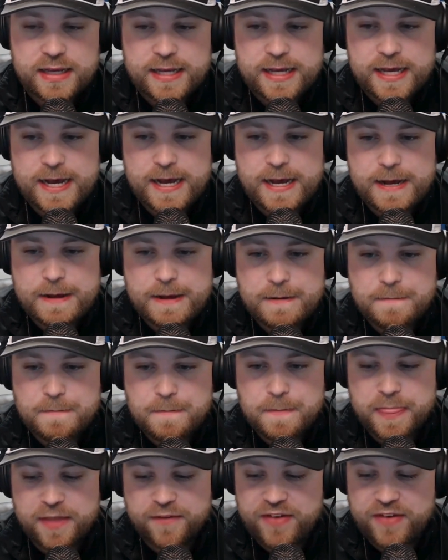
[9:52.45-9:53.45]

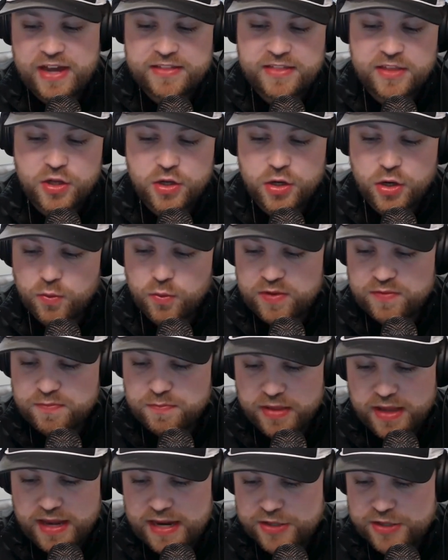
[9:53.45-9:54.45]
The fact that, we've
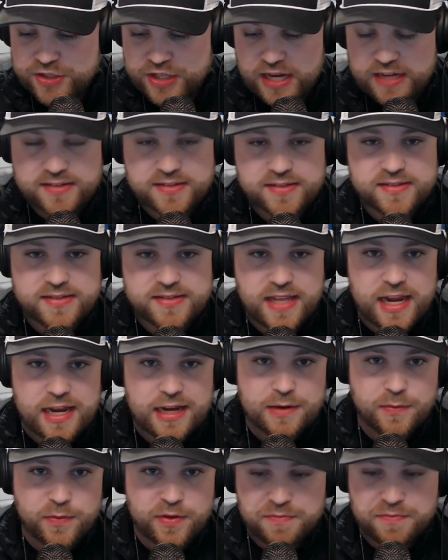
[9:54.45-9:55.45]
played Jackson State,
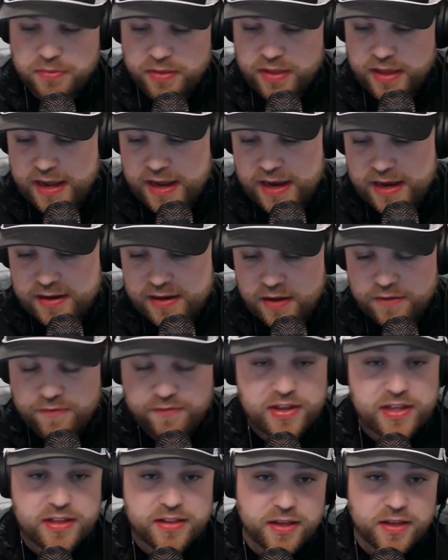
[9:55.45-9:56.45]
we've played
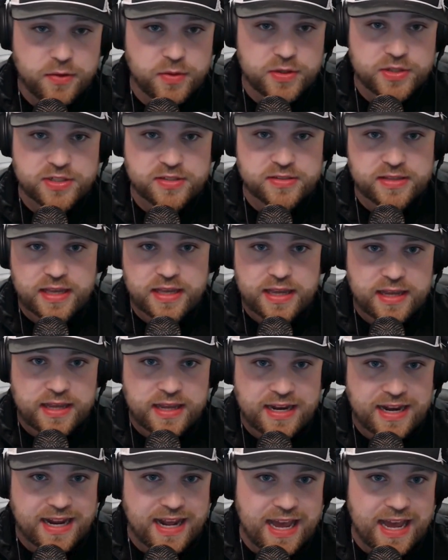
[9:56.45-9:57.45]
Avila, which is a
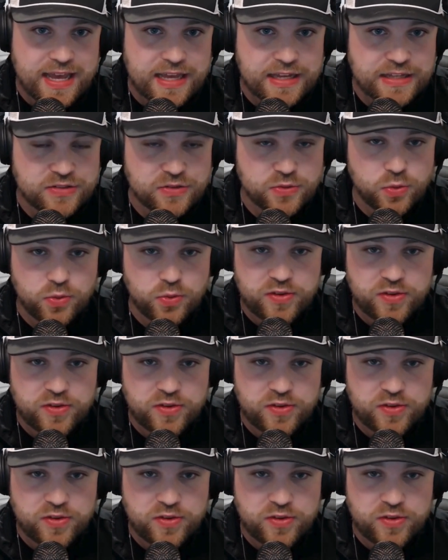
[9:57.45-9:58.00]
NAIA school.